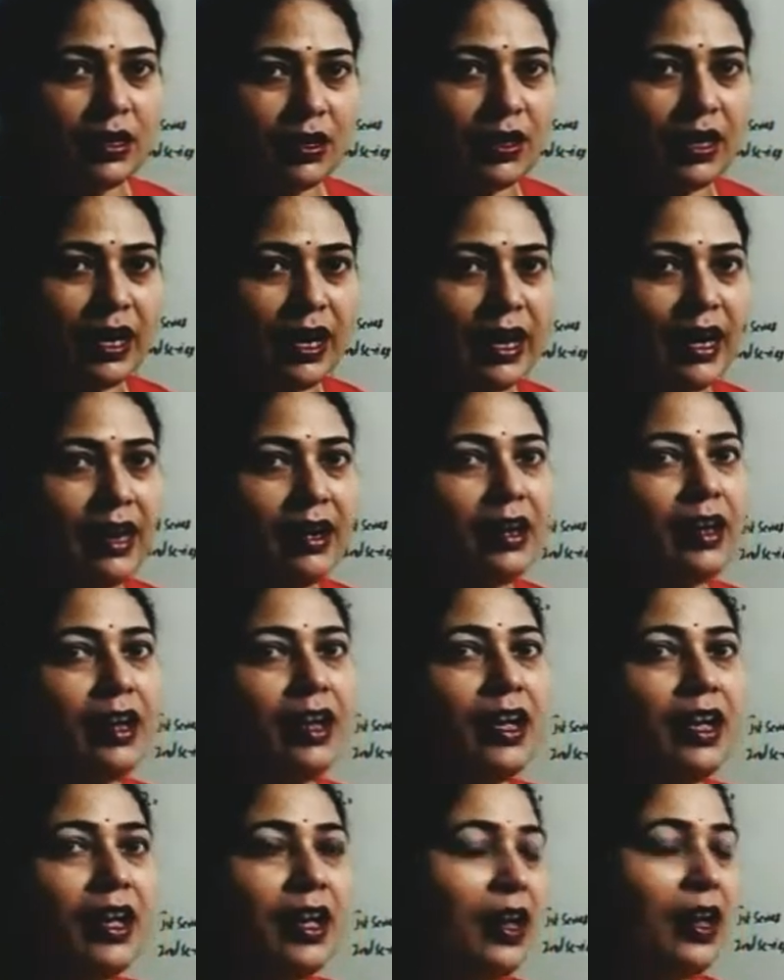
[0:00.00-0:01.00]
Clear?
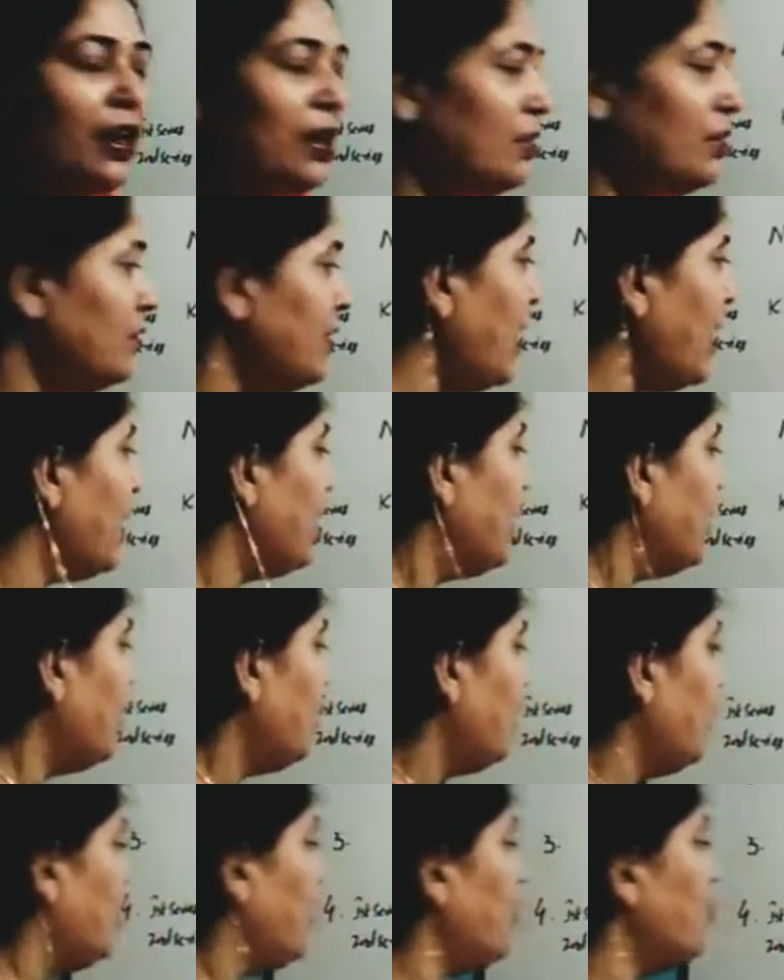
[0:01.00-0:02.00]
Then,
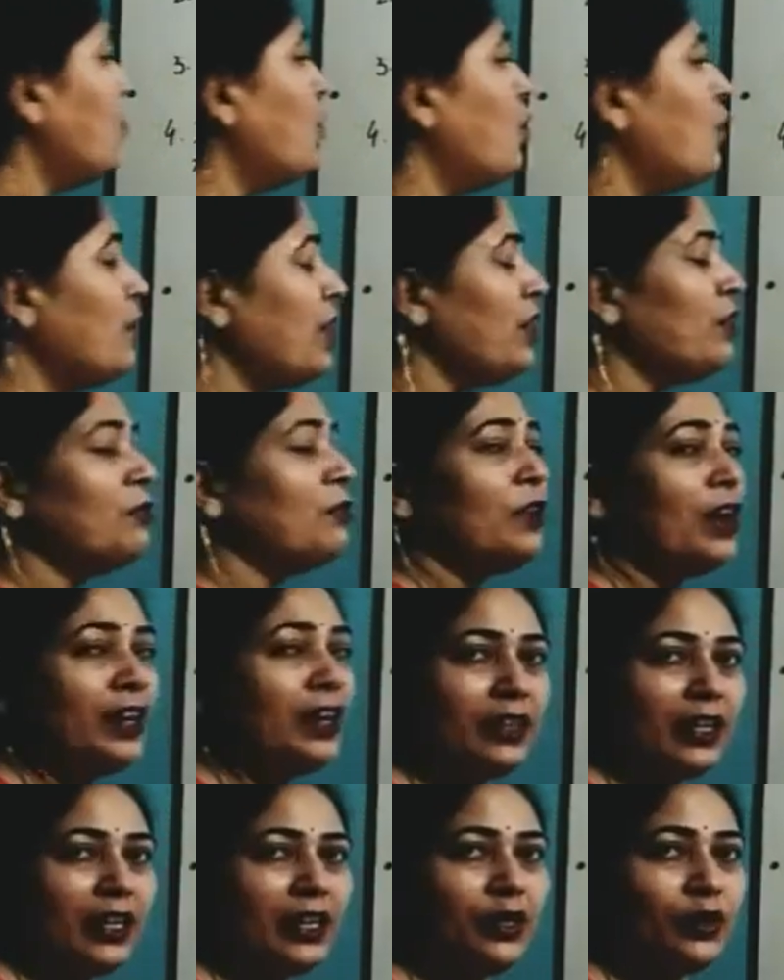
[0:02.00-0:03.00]
moving
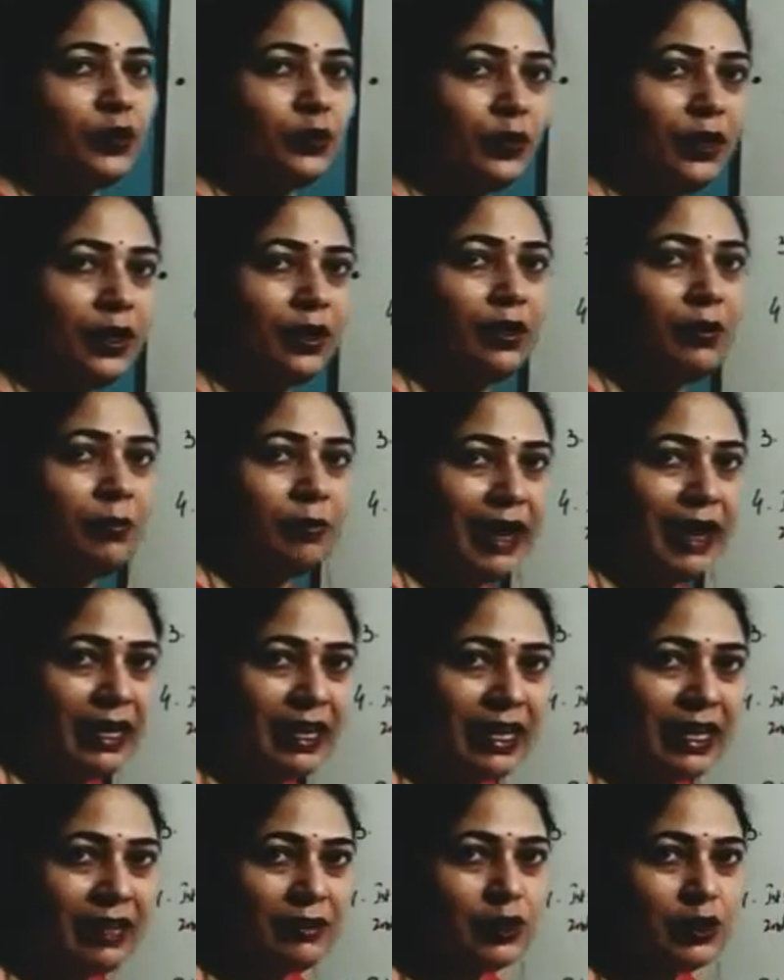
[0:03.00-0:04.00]
further to the
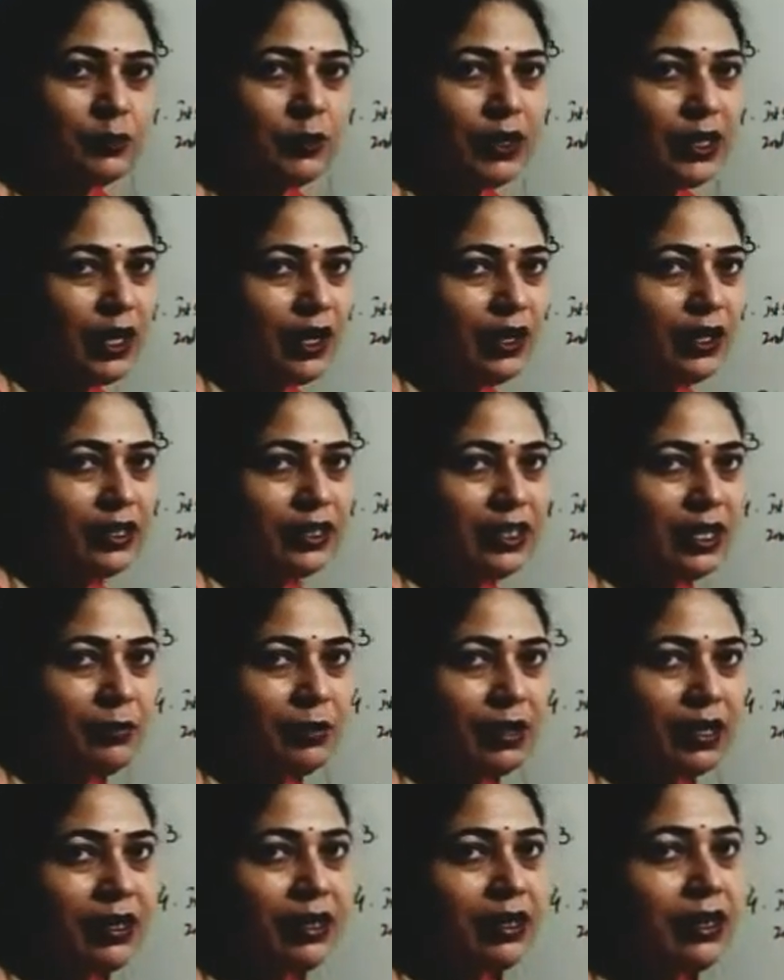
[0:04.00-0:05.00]
Mendeleeve's periodic
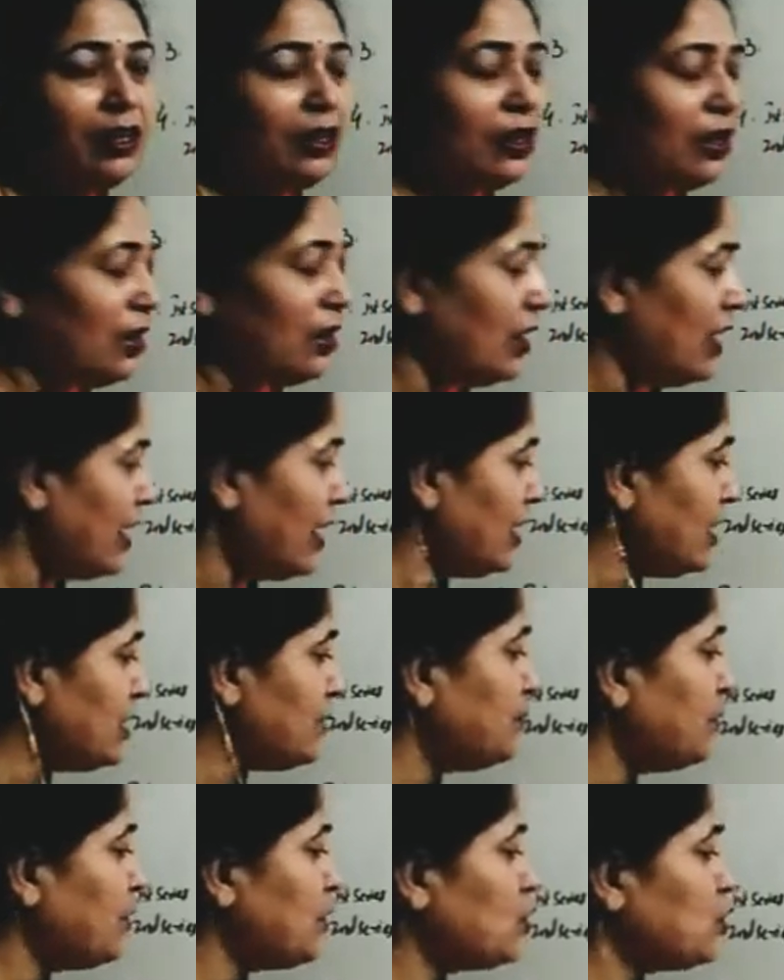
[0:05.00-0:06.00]
table, let us
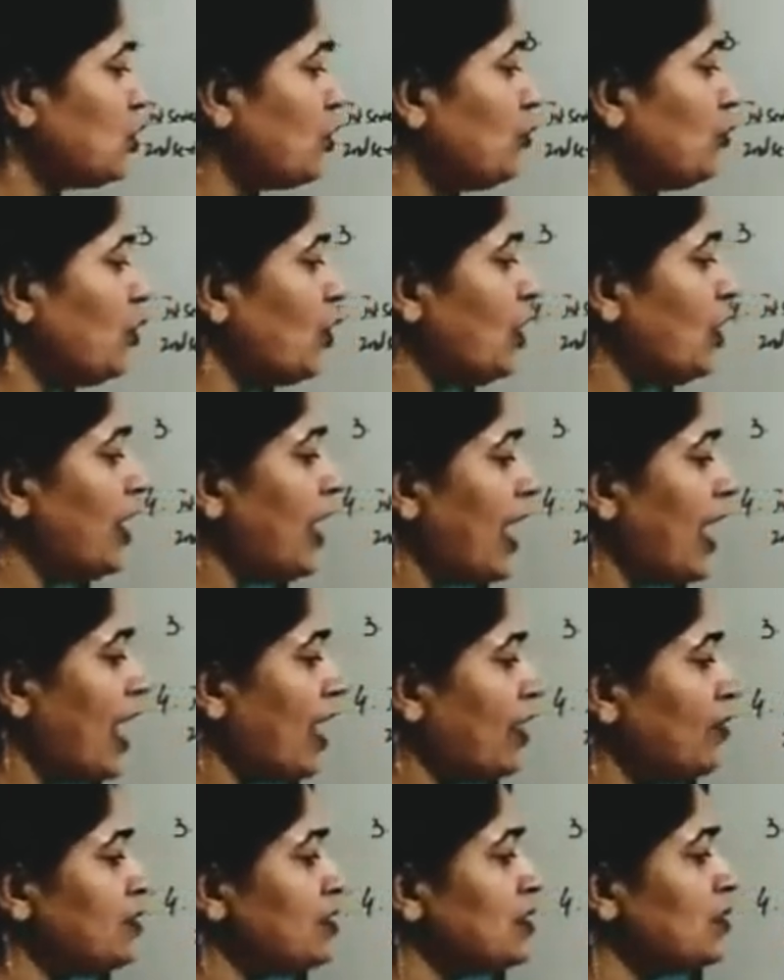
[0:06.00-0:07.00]
first of all
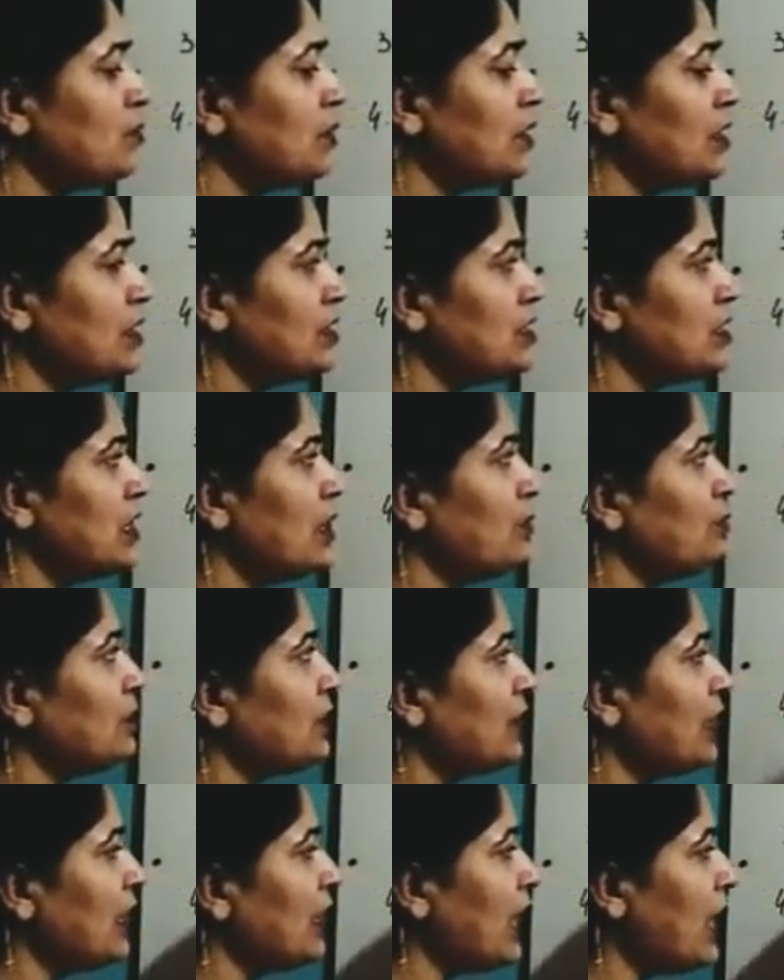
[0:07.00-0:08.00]
have some concept
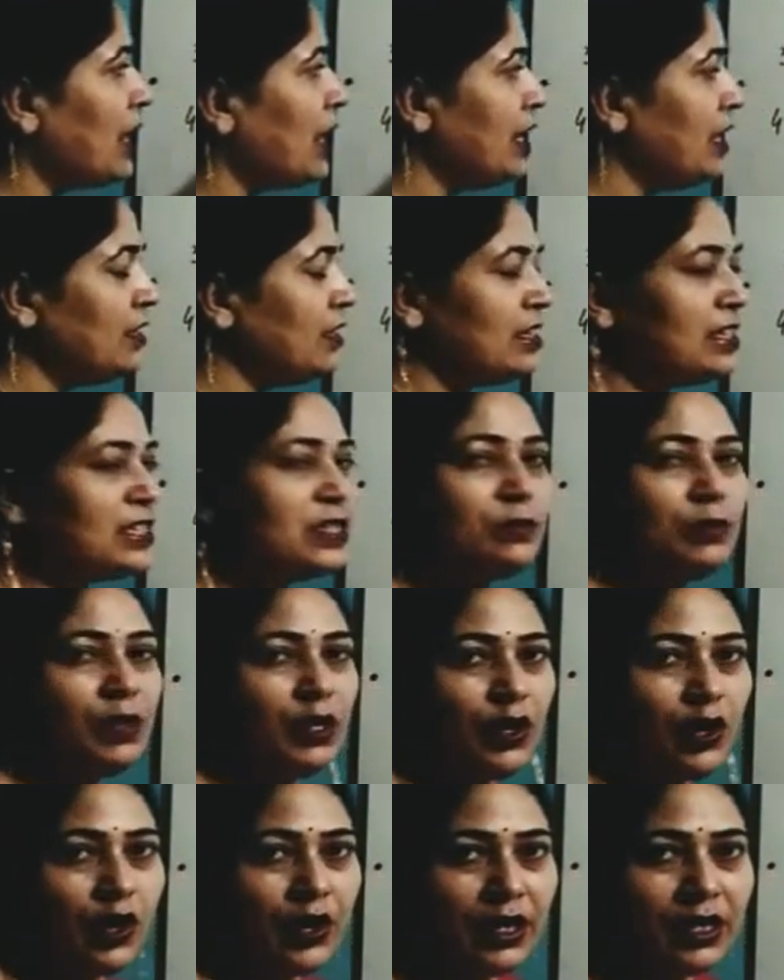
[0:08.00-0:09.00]
regarding this
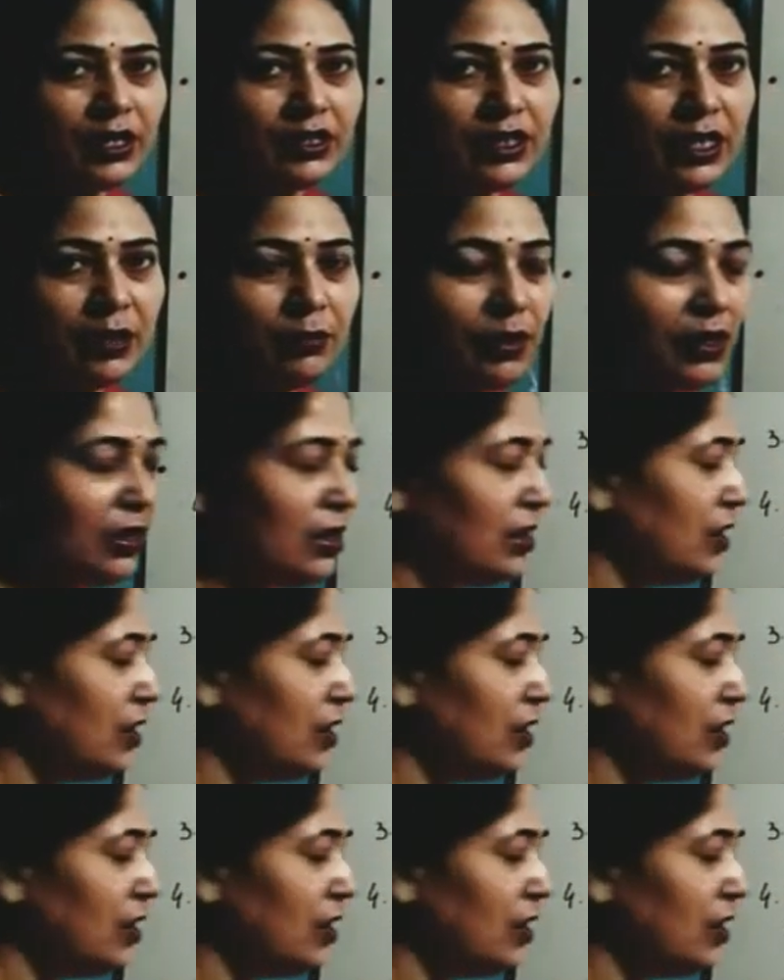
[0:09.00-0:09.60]
periodic table.